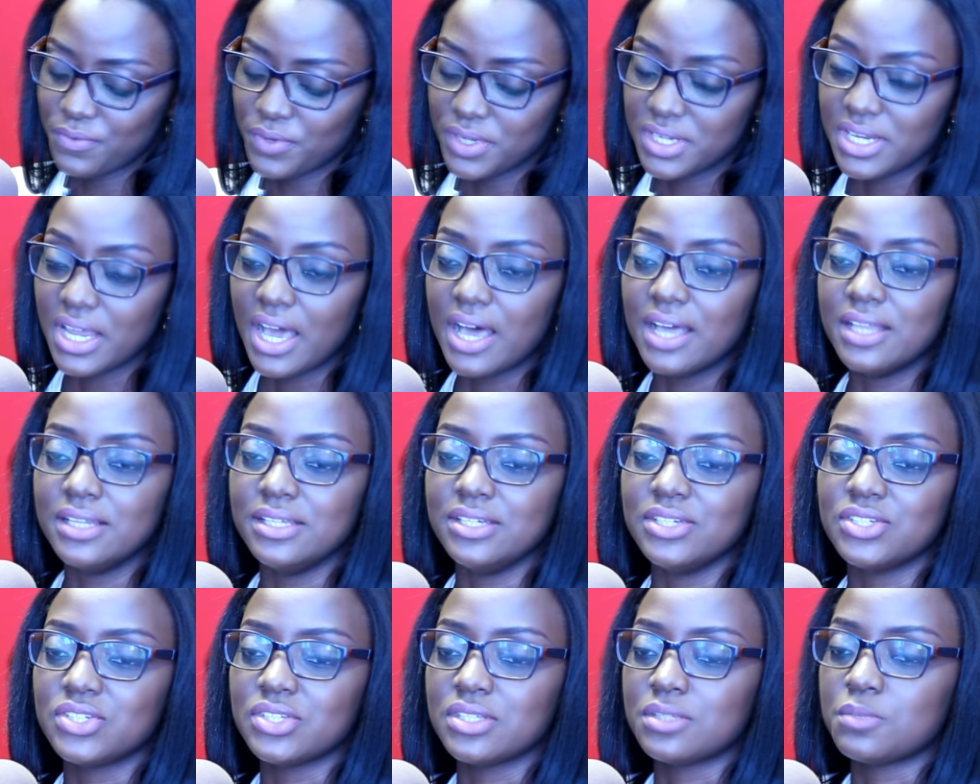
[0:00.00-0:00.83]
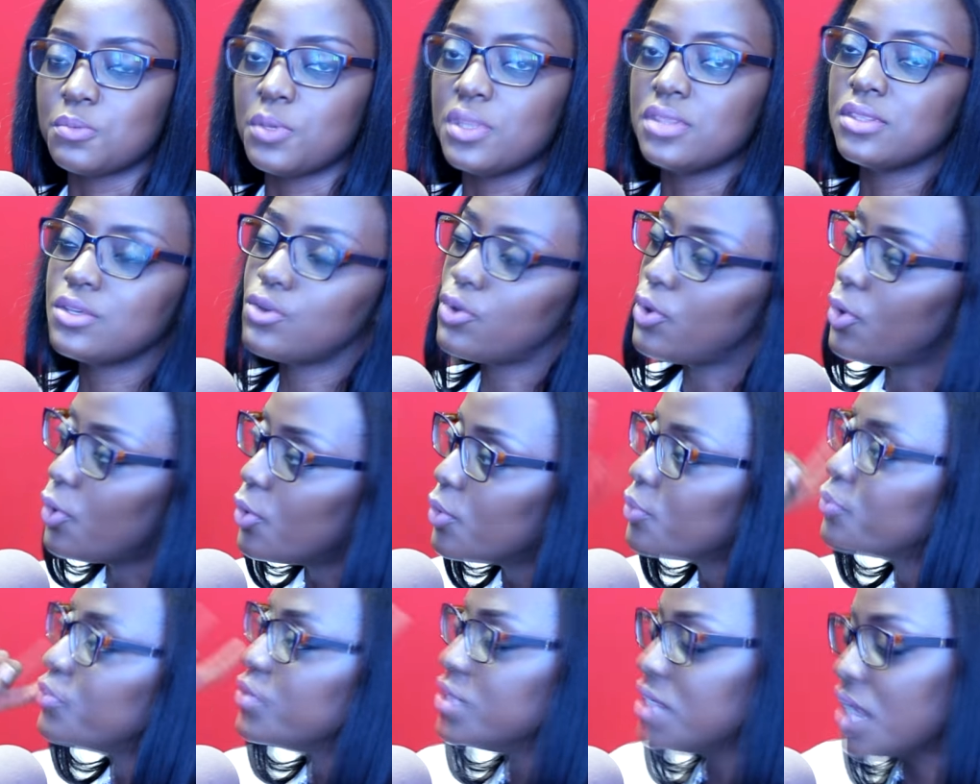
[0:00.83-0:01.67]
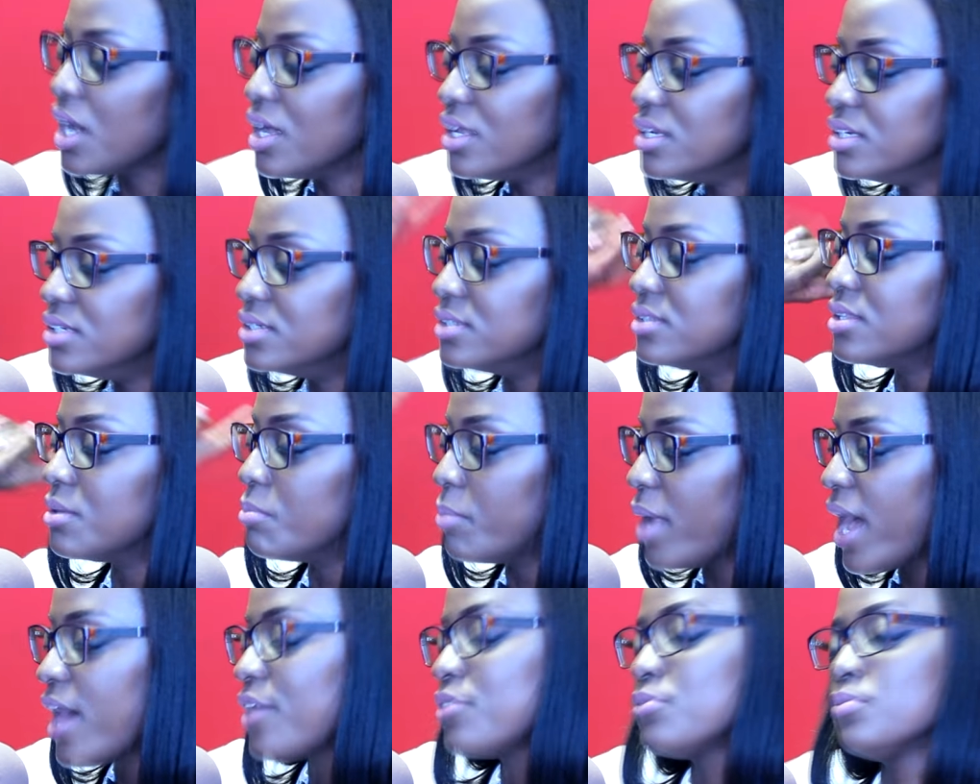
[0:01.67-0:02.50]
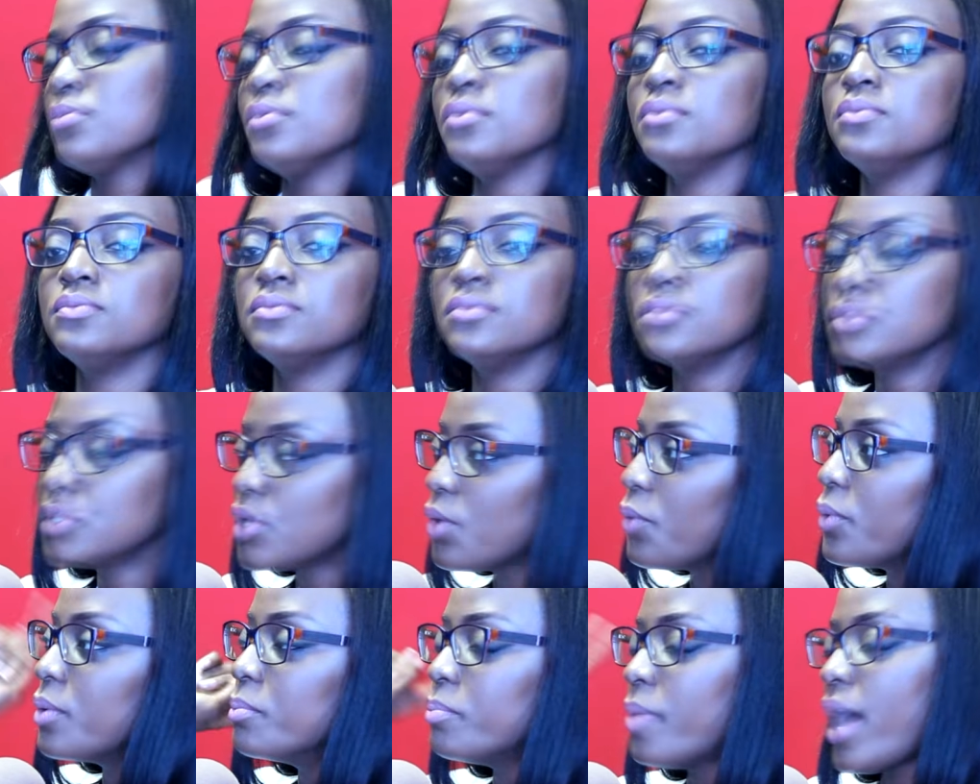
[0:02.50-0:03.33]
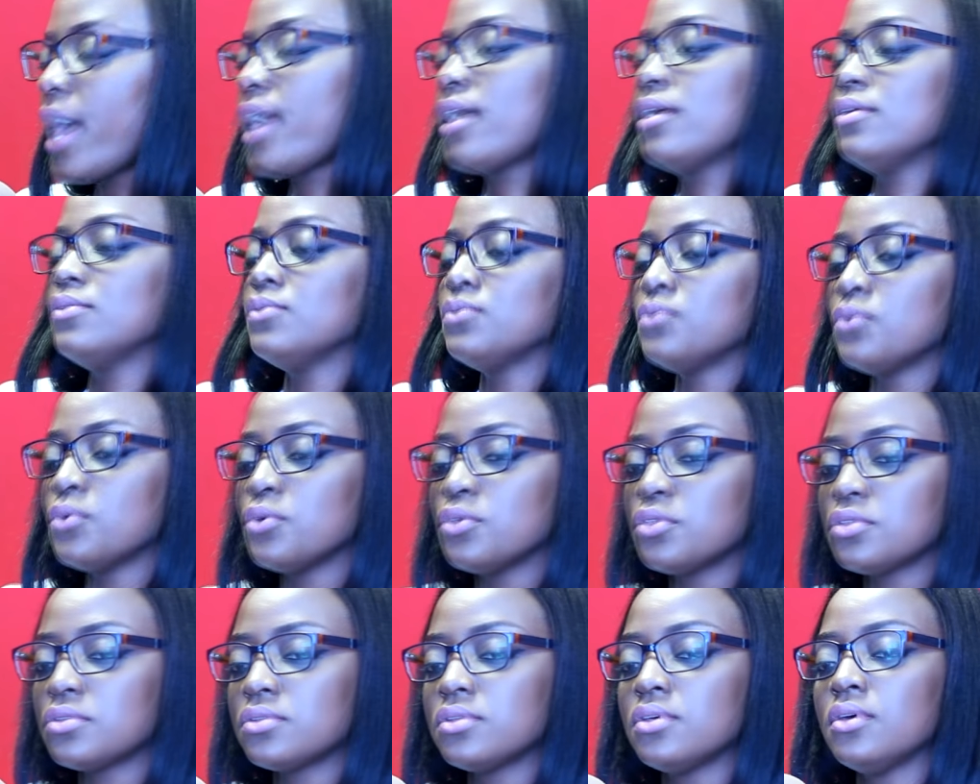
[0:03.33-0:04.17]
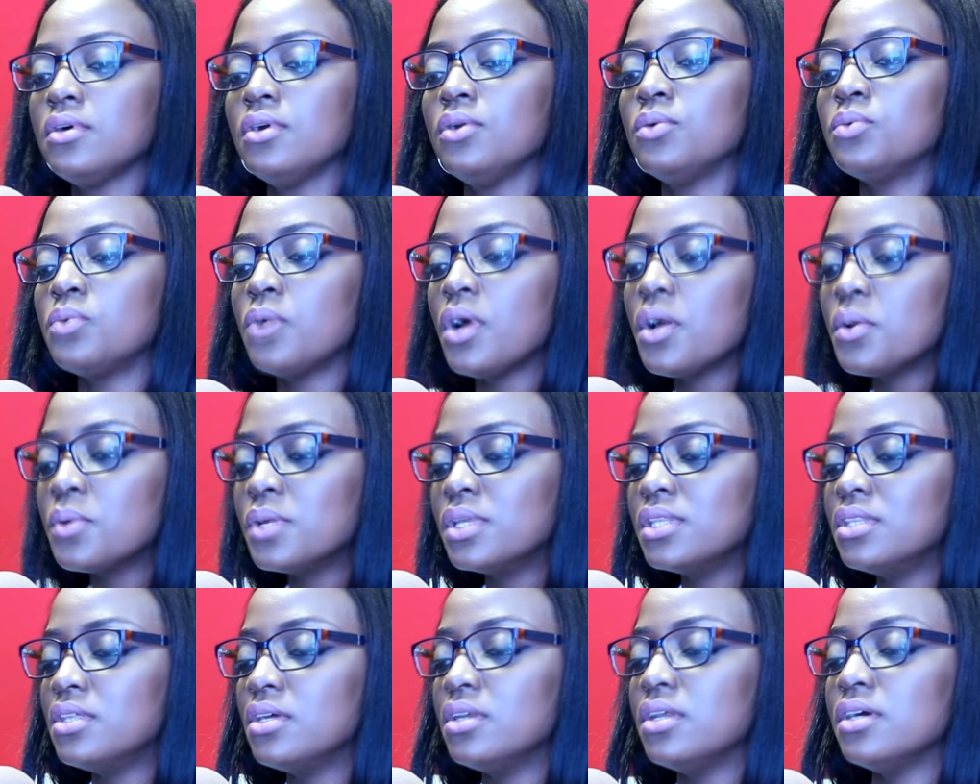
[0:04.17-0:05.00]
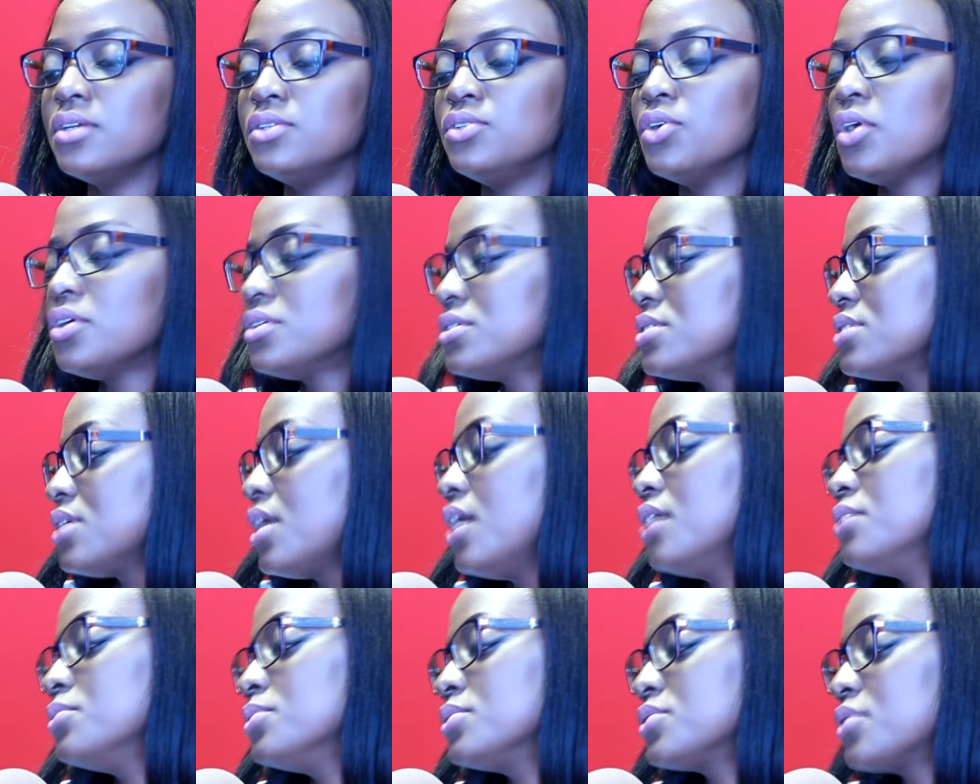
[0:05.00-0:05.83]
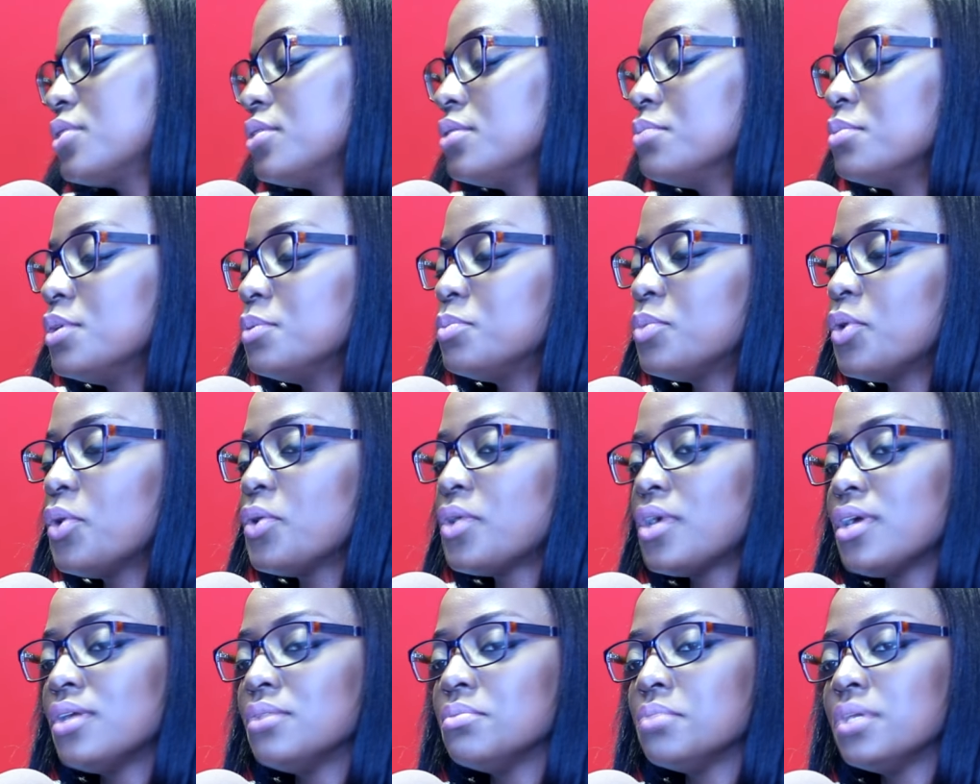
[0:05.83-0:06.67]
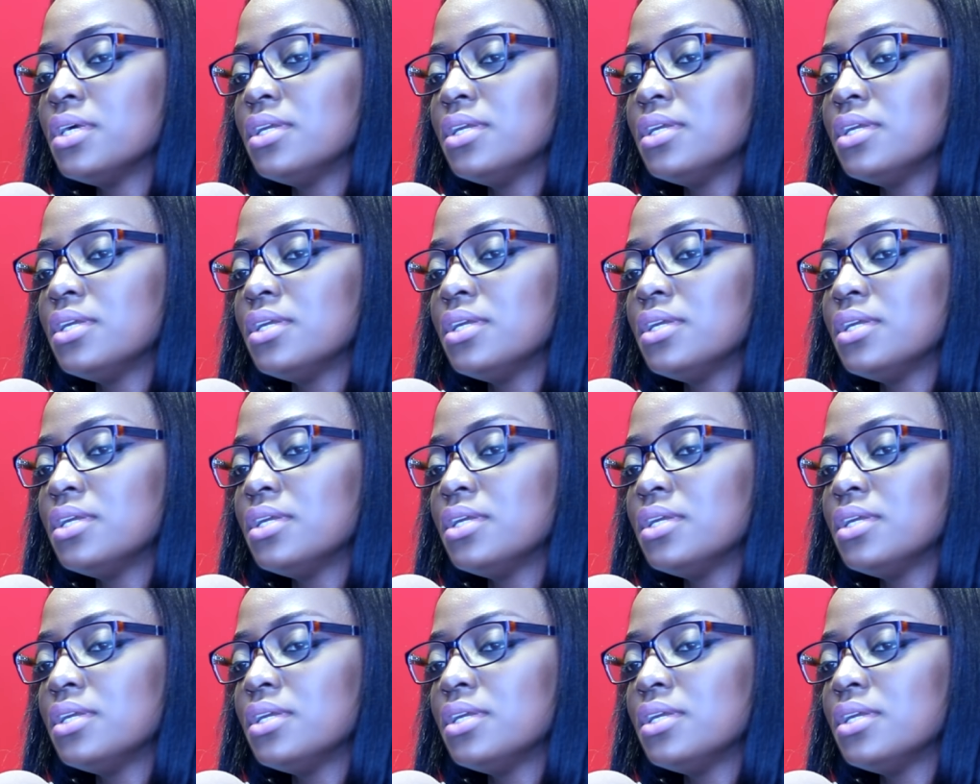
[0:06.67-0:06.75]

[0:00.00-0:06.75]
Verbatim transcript: the finale, she spent the whole finale in the bathroom, going back and forth, worried that her daughter's heart was going to be broken.